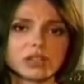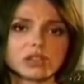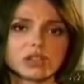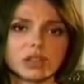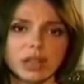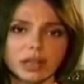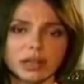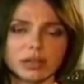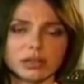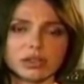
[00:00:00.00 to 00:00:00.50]
rage
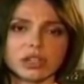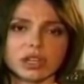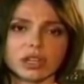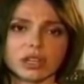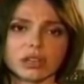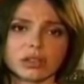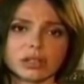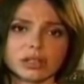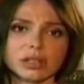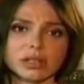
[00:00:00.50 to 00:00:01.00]
like on
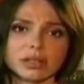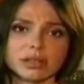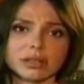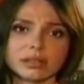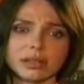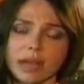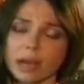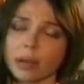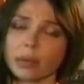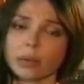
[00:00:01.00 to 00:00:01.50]
January
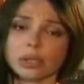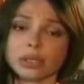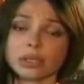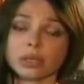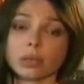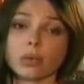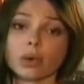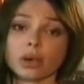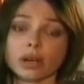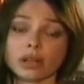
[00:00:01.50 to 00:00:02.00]
6th. That was
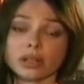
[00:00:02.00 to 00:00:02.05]
the